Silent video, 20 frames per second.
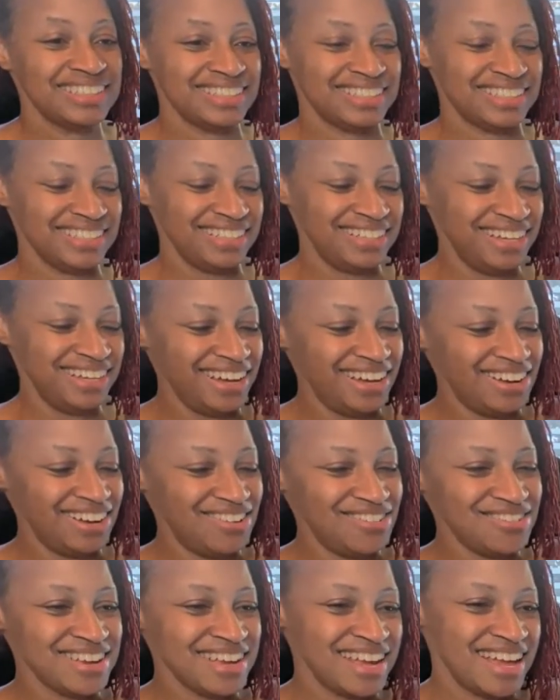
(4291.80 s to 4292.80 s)

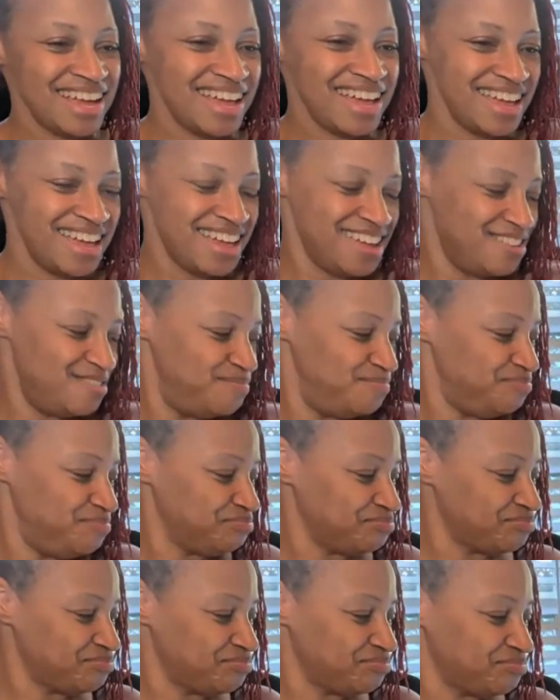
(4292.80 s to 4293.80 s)
Go, okay.
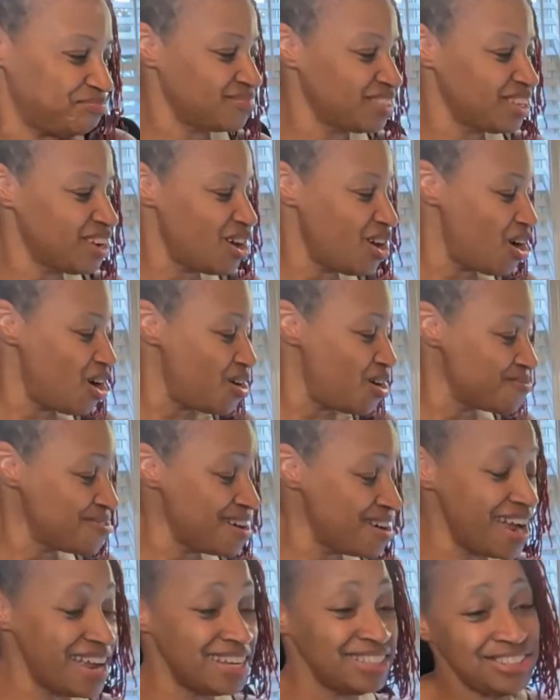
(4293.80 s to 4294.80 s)
All
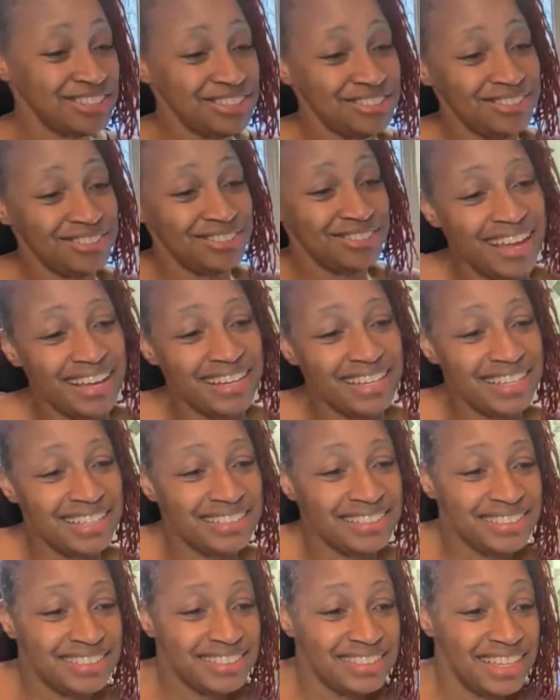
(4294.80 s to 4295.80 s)
right, you
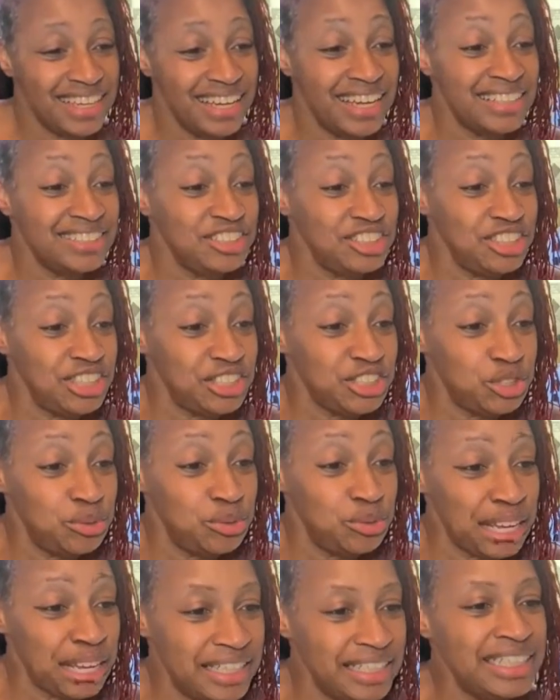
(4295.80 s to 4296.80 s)
ladies and
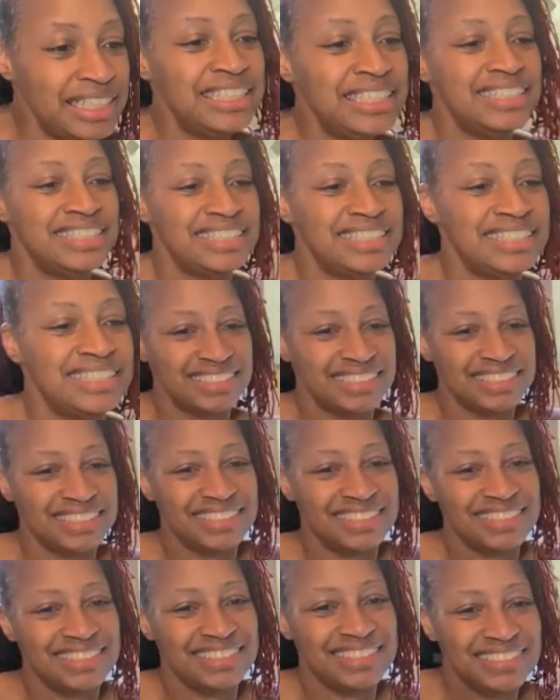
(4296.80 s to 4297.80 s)
gentlemen.
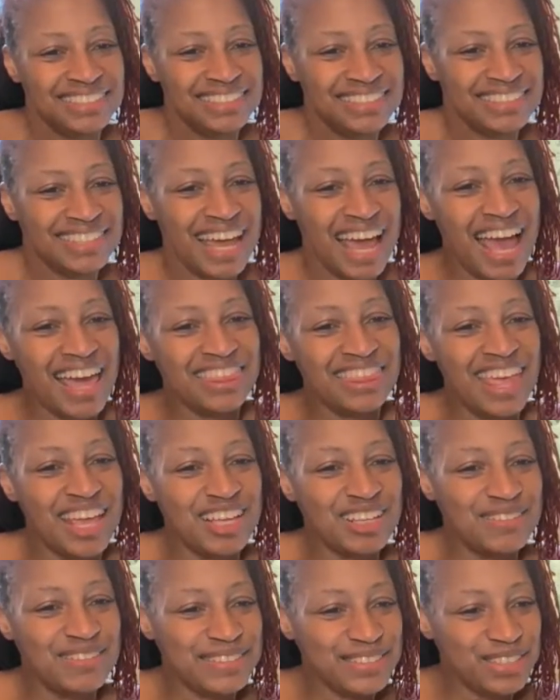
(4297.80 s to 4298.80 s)
I
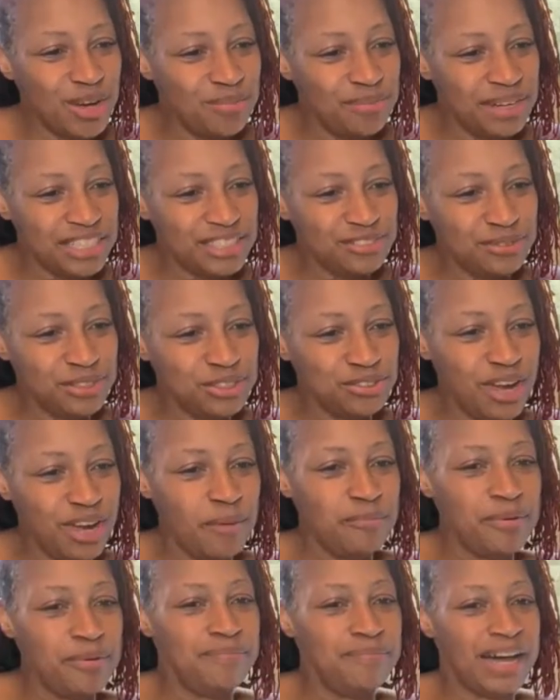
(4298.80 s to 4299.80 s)
thank you so much for
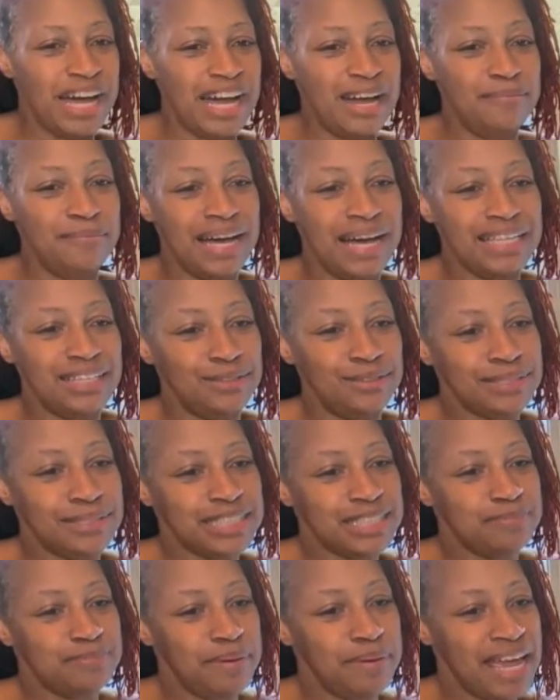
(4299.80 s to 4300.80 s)
dropping by my little
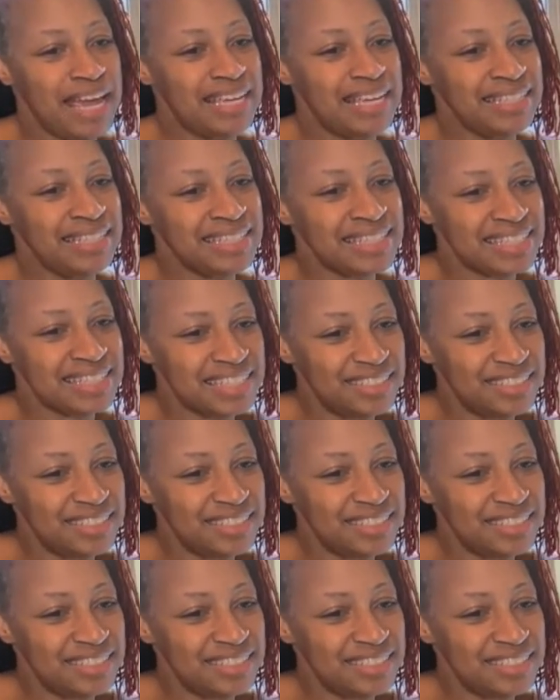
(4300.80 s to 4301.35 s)
space.